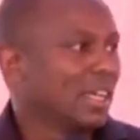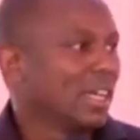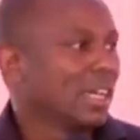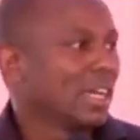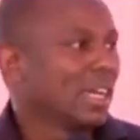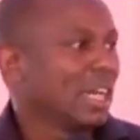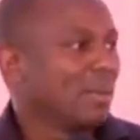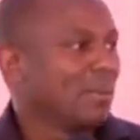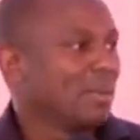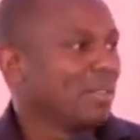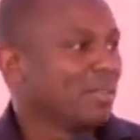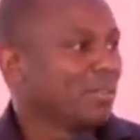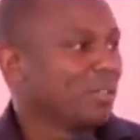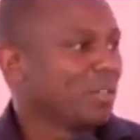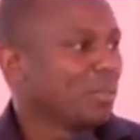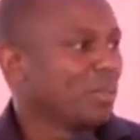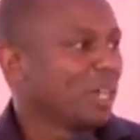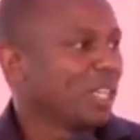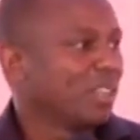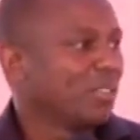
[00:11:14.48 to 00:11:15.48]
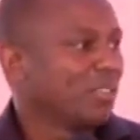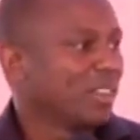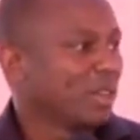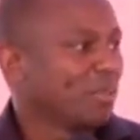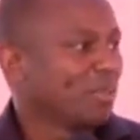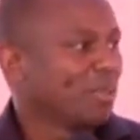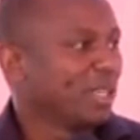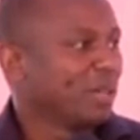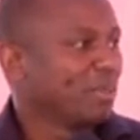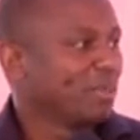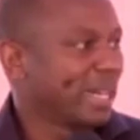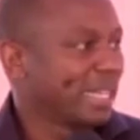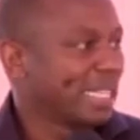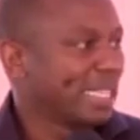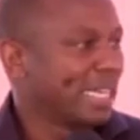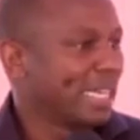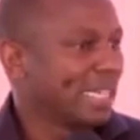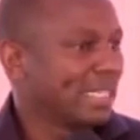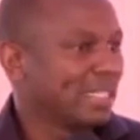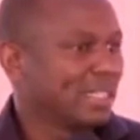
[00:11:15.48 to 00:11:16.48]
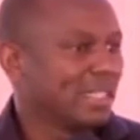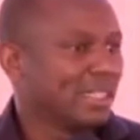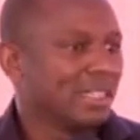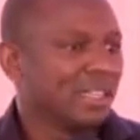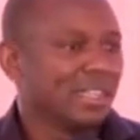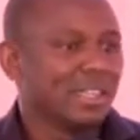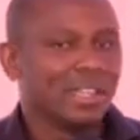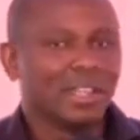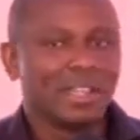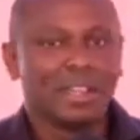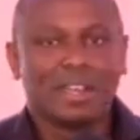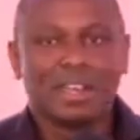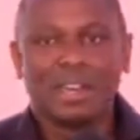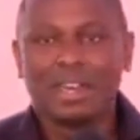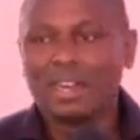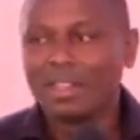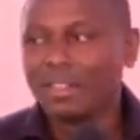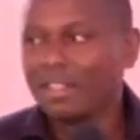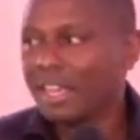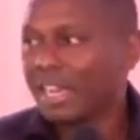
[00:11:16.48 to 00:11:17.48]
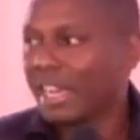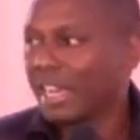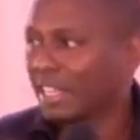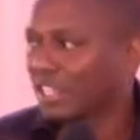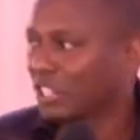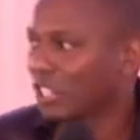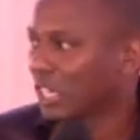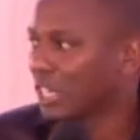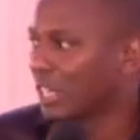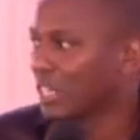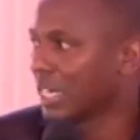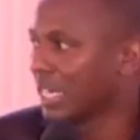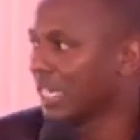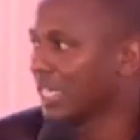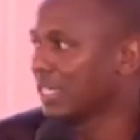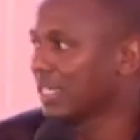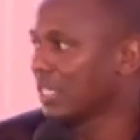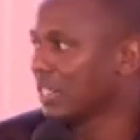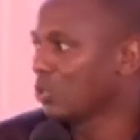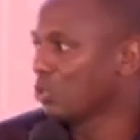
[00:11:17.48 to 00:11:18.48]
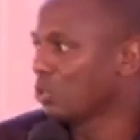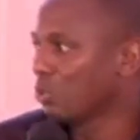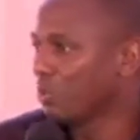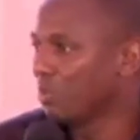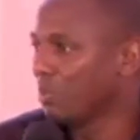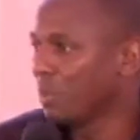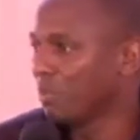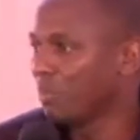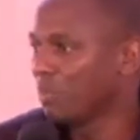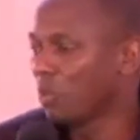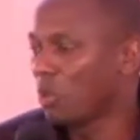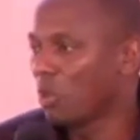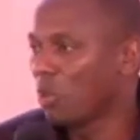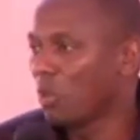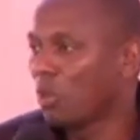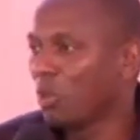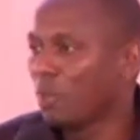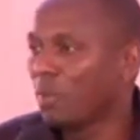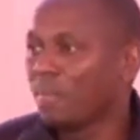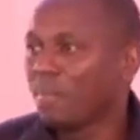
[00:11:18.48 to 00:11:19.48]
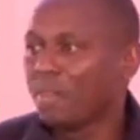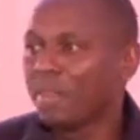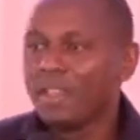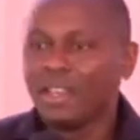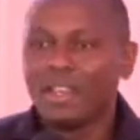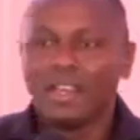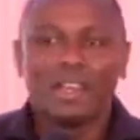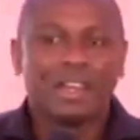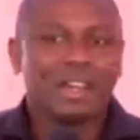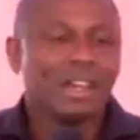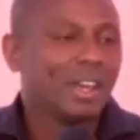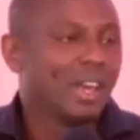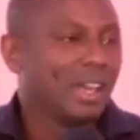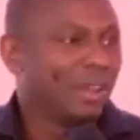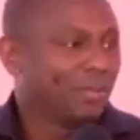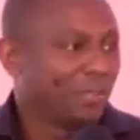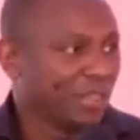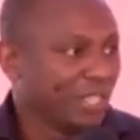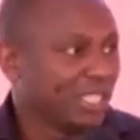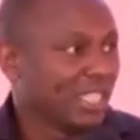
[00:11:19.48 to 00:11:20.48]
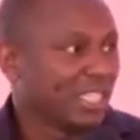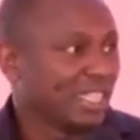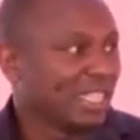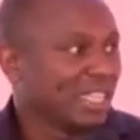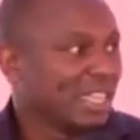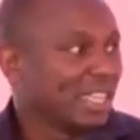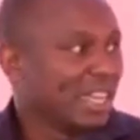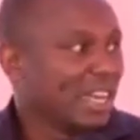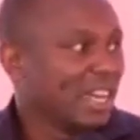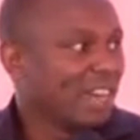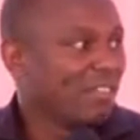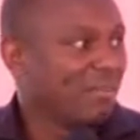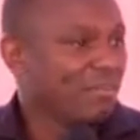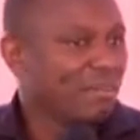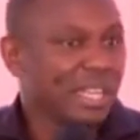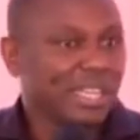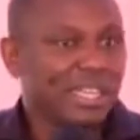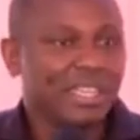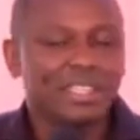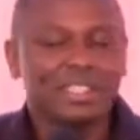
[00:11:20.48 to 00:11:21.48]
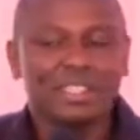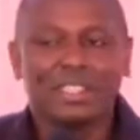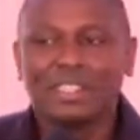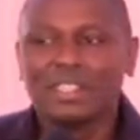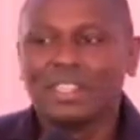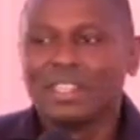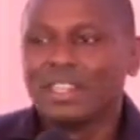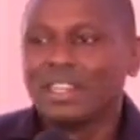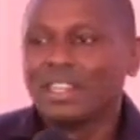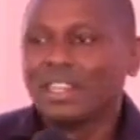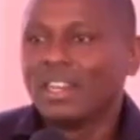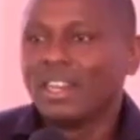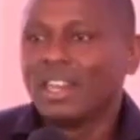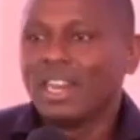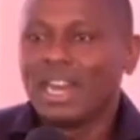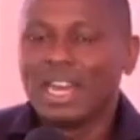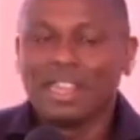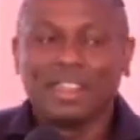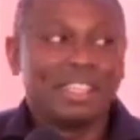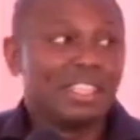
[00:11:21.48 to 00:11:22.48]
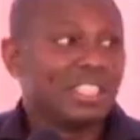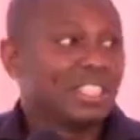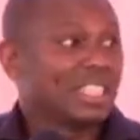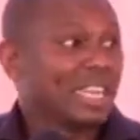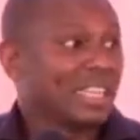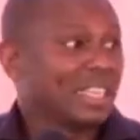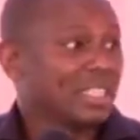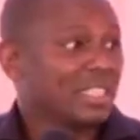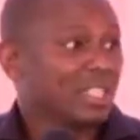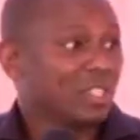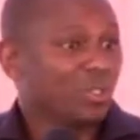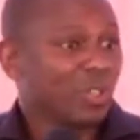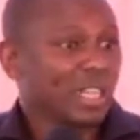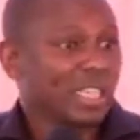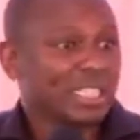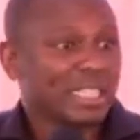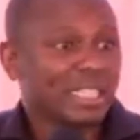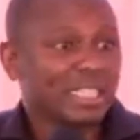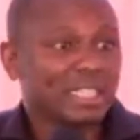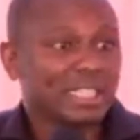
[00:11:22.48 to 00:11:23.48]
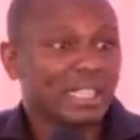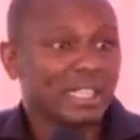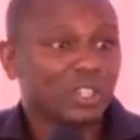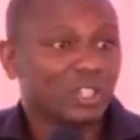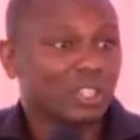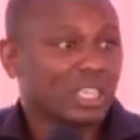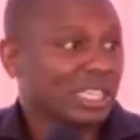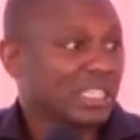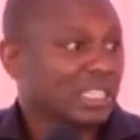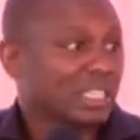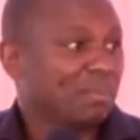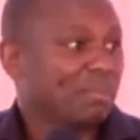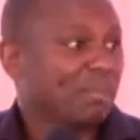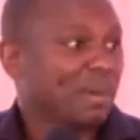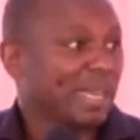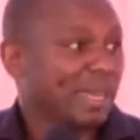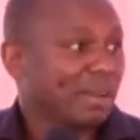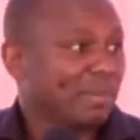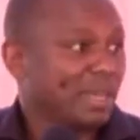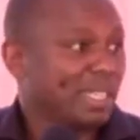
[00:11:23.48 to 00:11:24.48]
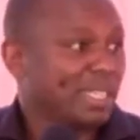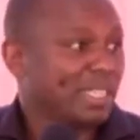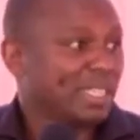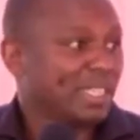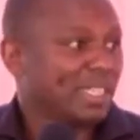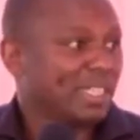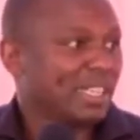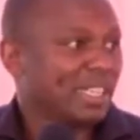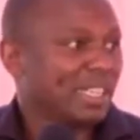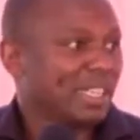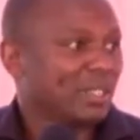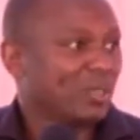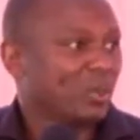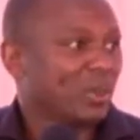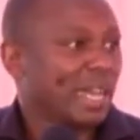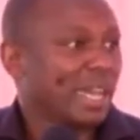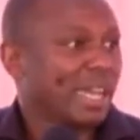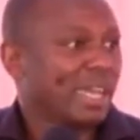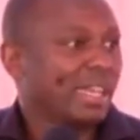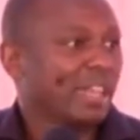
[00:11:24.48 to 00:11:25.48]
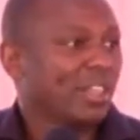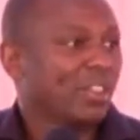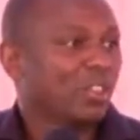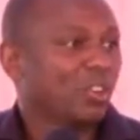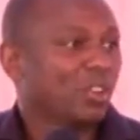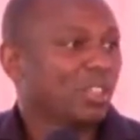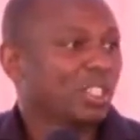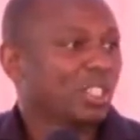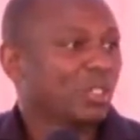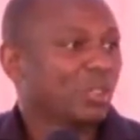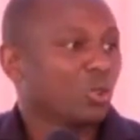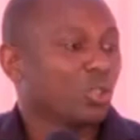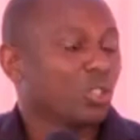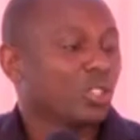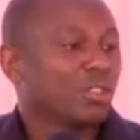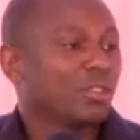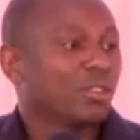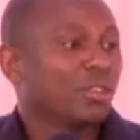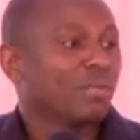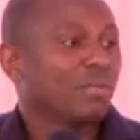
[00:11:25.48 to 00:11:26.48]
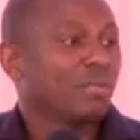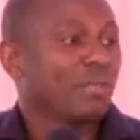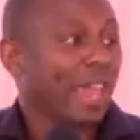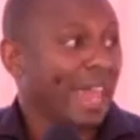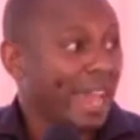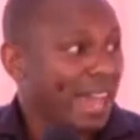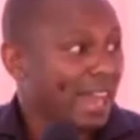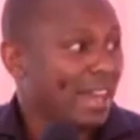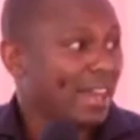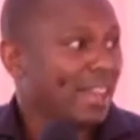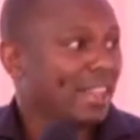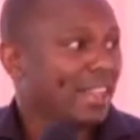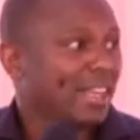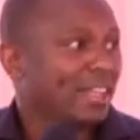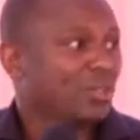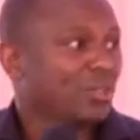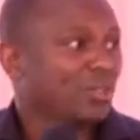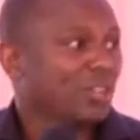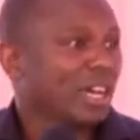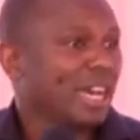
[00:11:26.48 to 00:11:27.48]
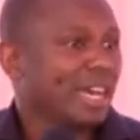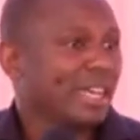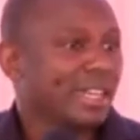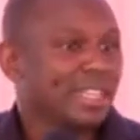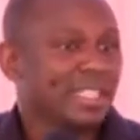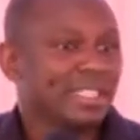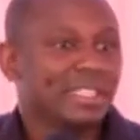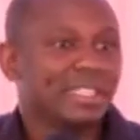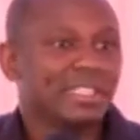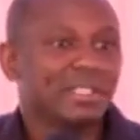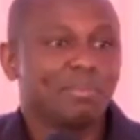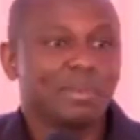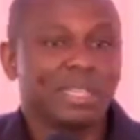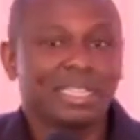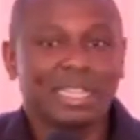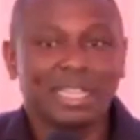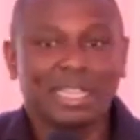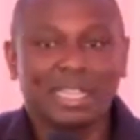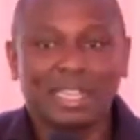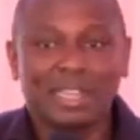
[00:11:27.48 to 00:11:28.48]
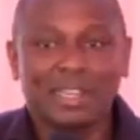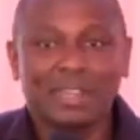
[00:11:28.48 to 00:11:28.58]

coming from our development partners. The exchequer releases will be more efficient than they have been. And these challenges, Your Excellency, are not just in Parliament, and that's why I thought it was fair that I raise this matter here,